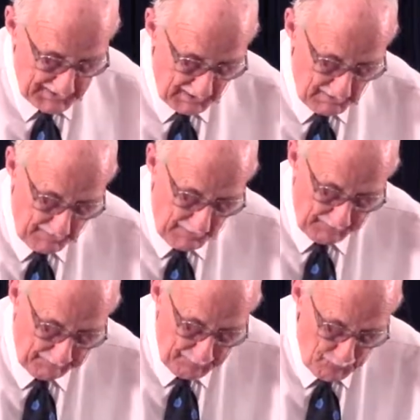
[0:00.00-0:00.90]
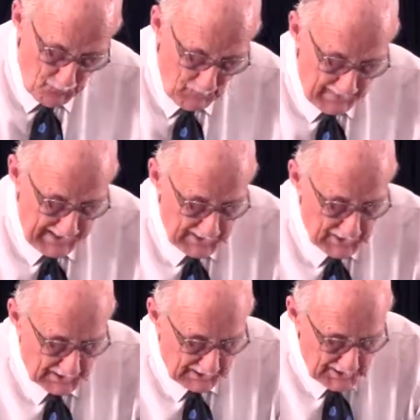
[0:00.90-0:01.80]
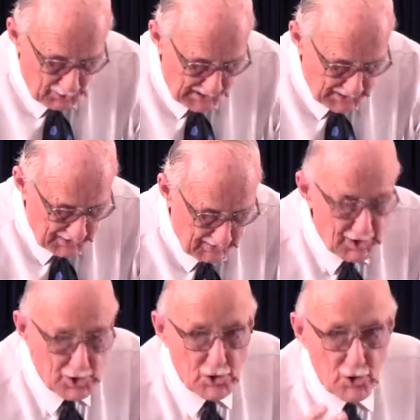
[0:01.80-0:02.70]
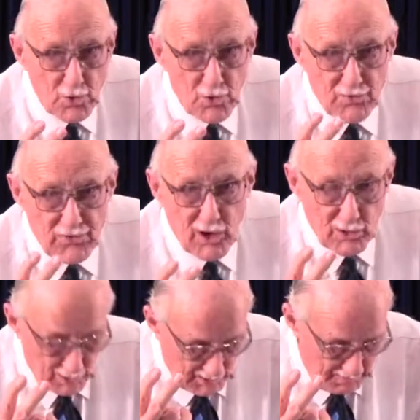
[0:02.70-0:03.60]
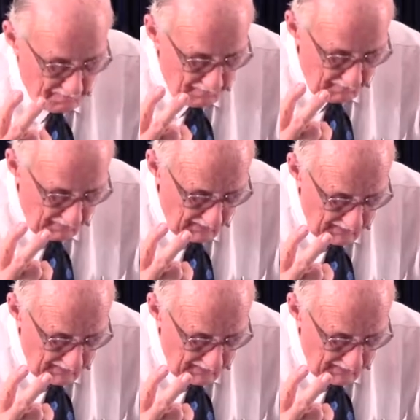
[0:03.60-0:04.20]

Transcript: But so let's look at this question of the twofold